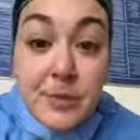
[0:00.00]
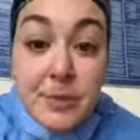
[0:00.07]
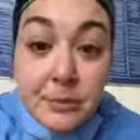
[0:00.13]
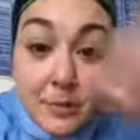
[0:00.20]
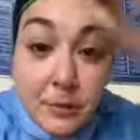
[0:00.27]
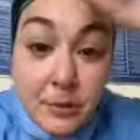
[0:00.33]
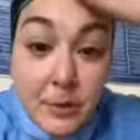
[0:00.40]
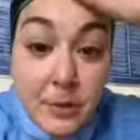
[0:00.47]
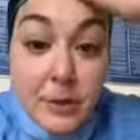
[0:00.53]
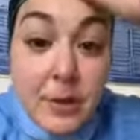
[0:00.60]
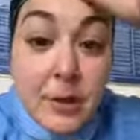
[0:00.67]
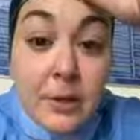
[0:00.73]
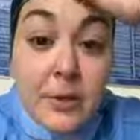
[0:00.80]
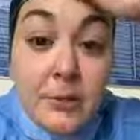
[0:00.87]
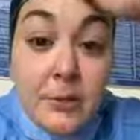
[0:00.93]
respirator on. They
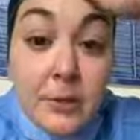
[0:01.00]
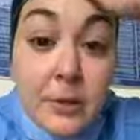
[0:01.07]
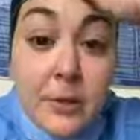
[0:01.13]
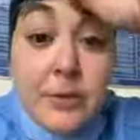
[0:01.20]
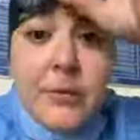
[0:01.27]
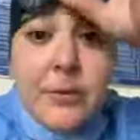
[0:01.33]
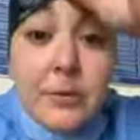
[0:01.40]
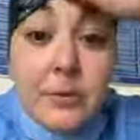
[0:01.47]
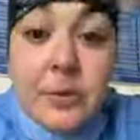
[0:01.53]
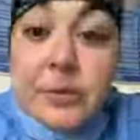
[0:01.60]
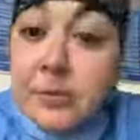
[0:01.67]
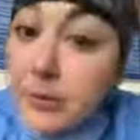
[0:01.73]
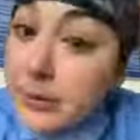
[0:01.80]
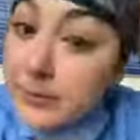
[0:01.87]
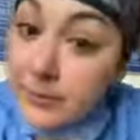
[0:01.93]
ain't gonna fucking know no
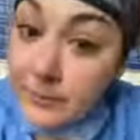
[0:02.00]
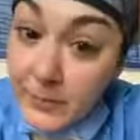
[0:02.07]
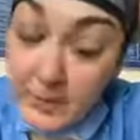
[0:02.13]
different.